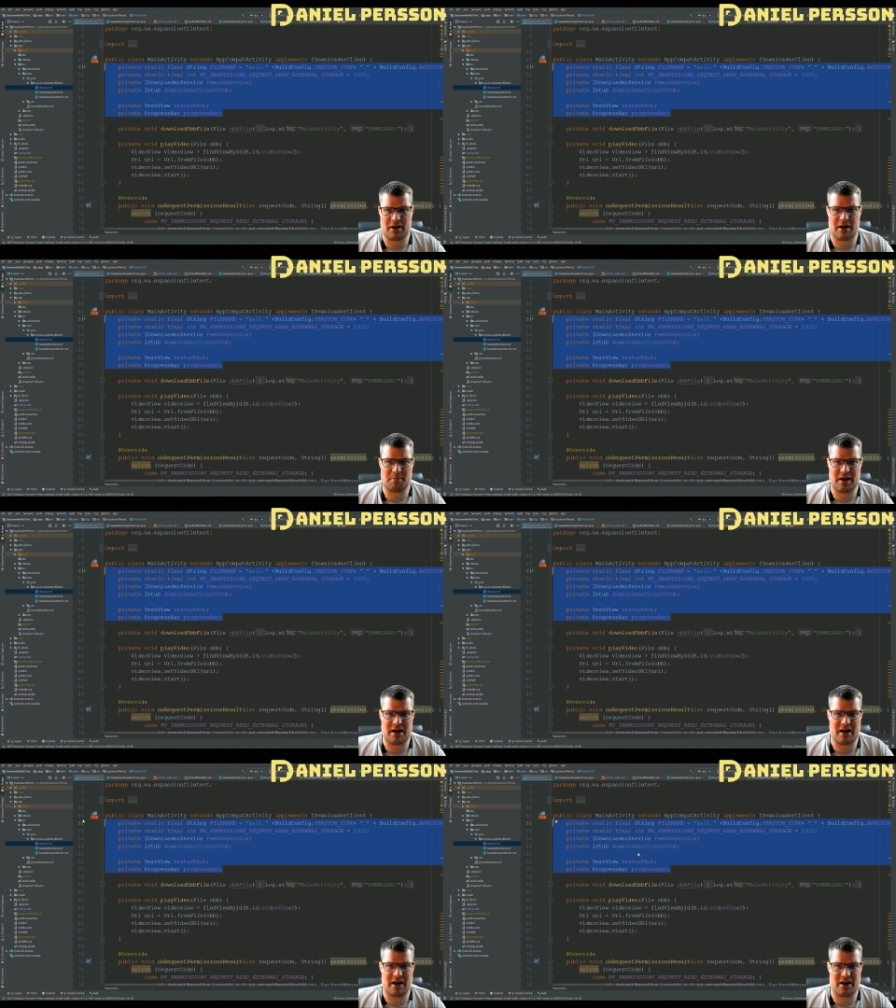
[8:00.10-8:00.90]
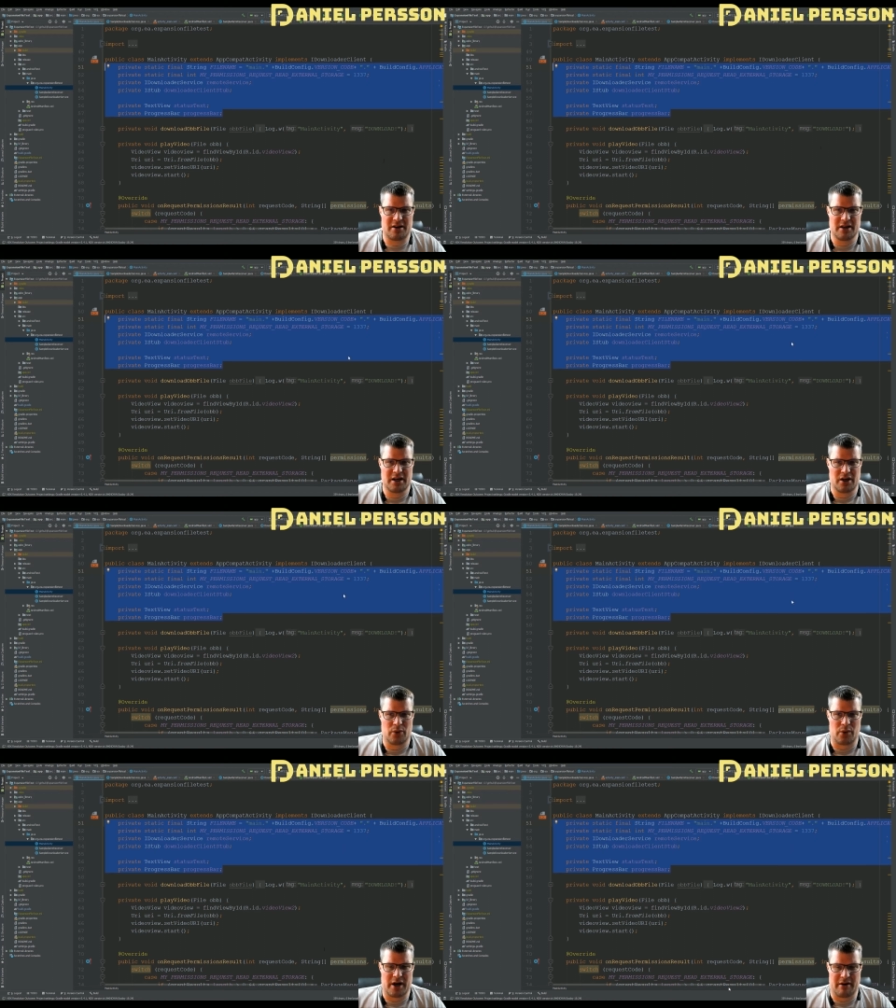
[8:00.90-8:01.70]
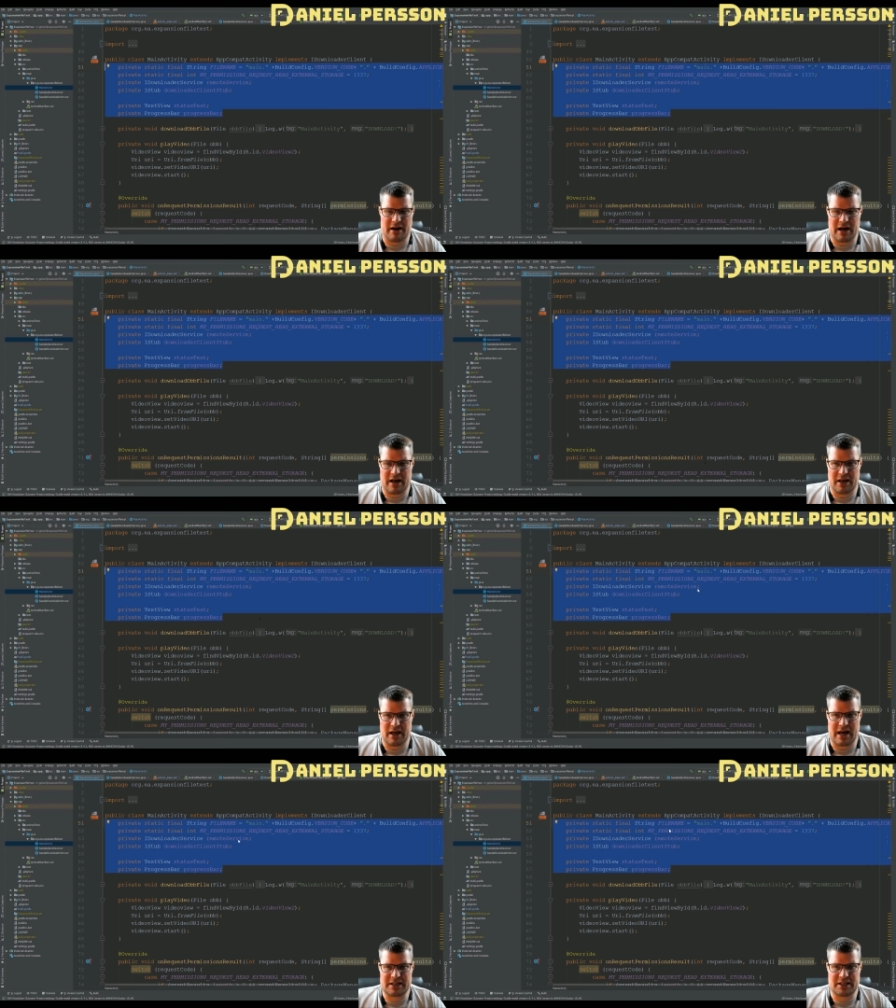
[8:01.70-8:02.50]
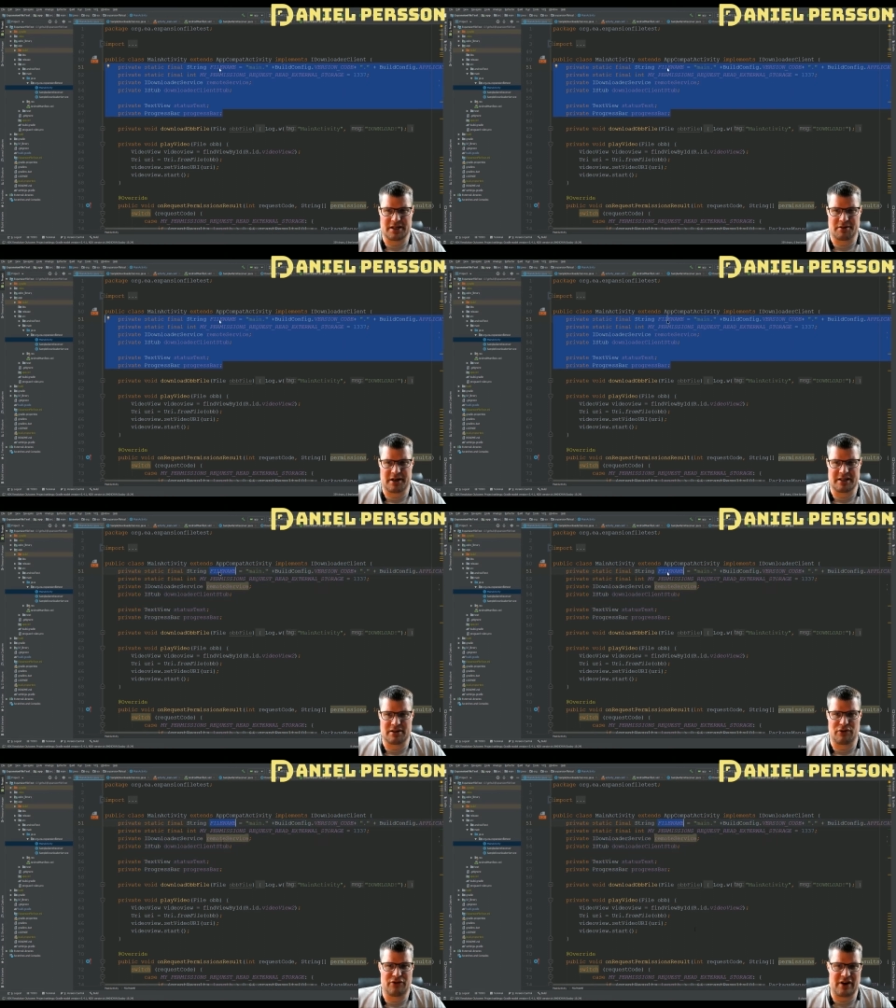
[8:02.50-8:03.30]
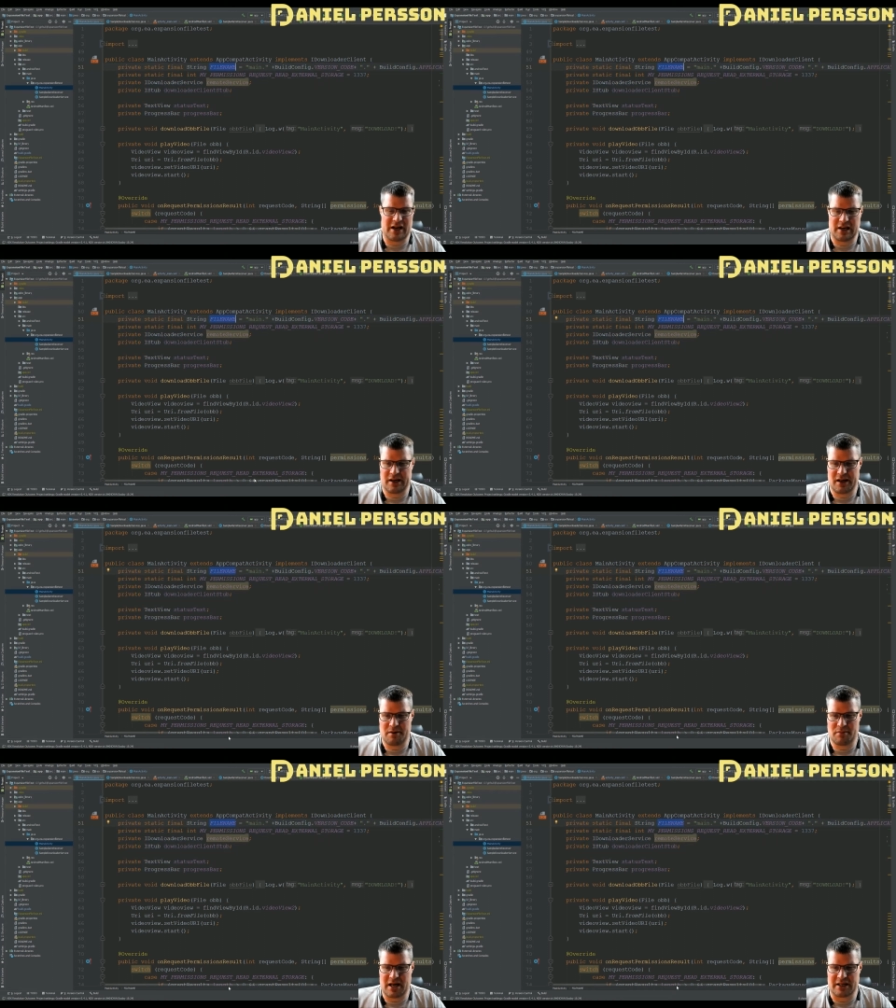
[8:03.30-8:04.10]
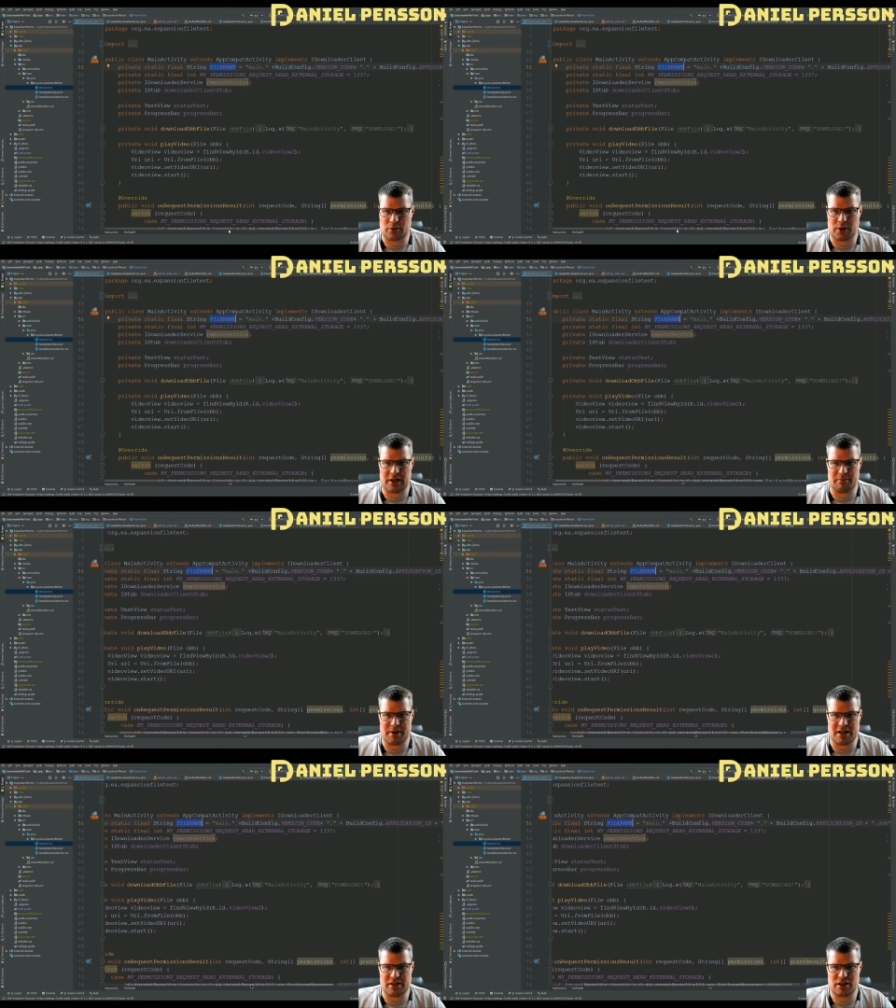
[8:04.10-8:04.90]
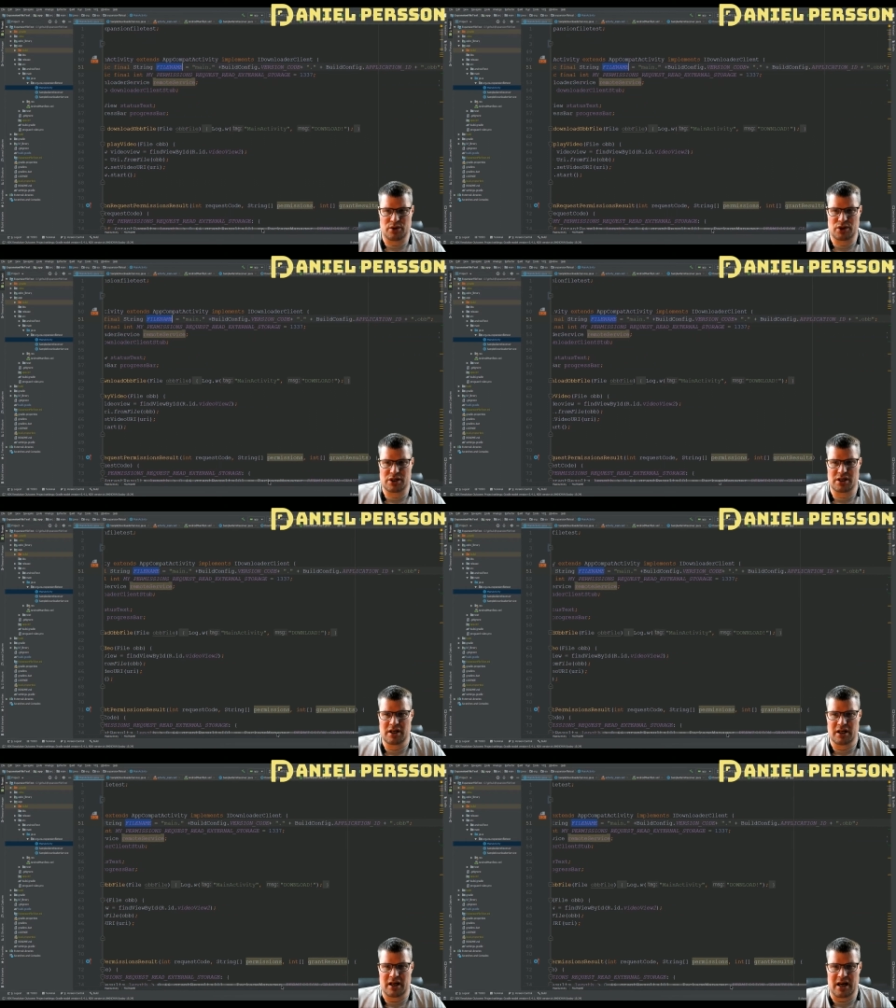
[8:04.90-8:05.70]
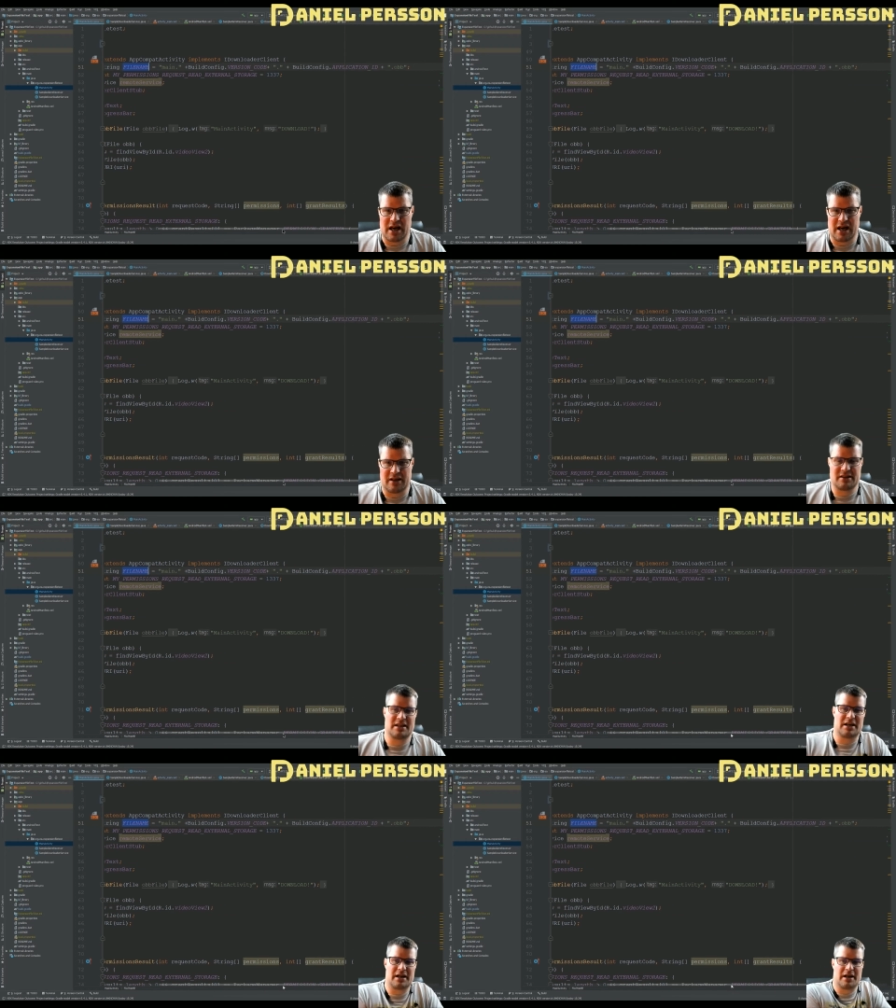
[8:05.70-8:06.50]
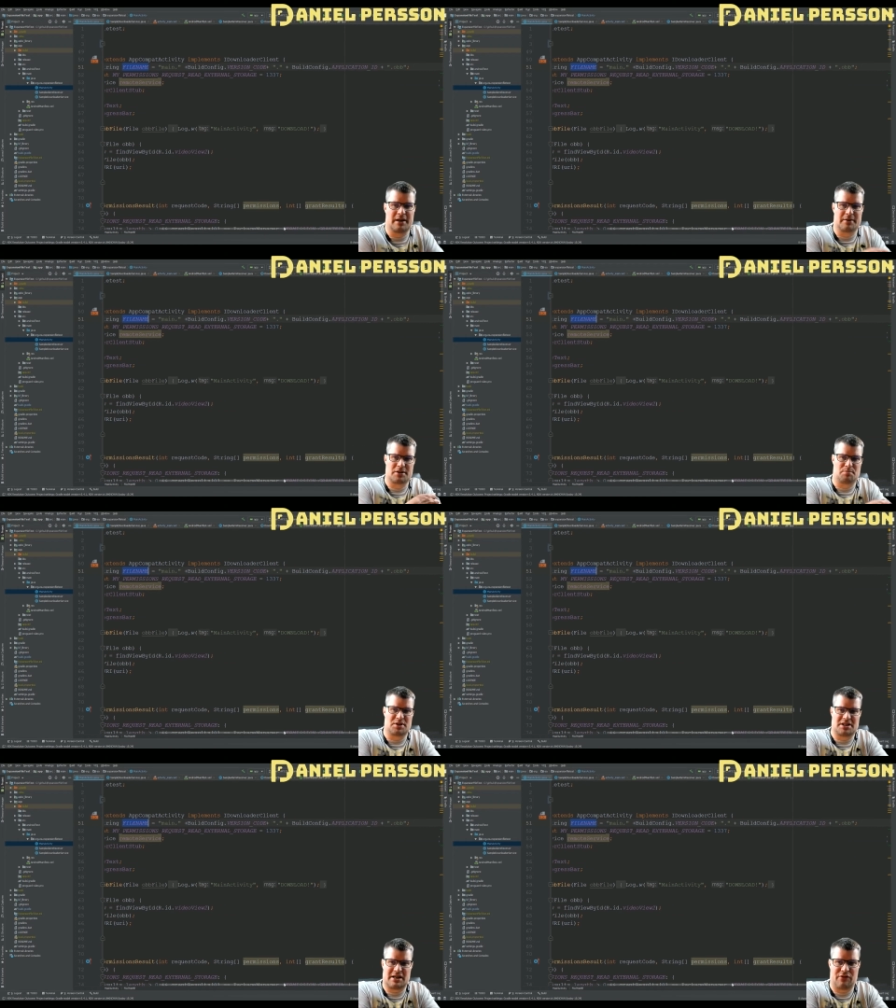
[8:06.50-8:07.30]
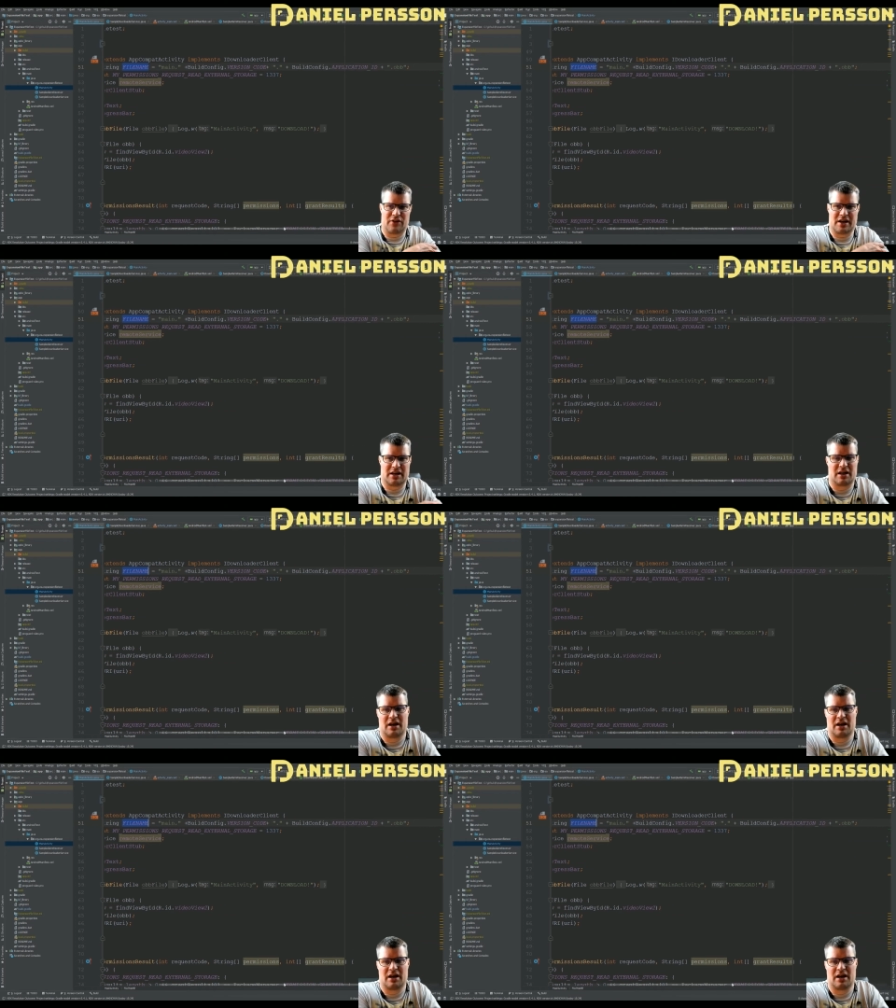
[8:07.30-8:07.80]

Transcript: up here where I actually create a file name that will be used and the specific